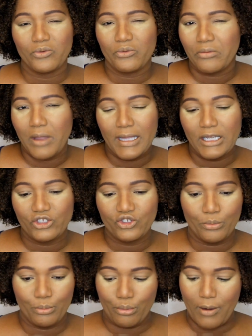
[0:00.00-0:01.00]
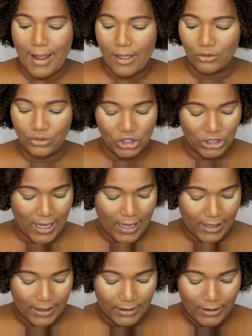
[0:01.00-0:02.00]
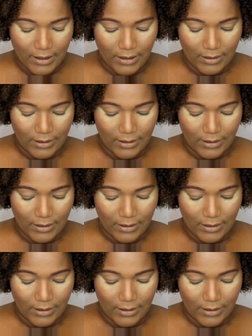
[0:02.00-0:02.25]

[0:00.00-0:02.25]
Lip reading: reddish brown shade,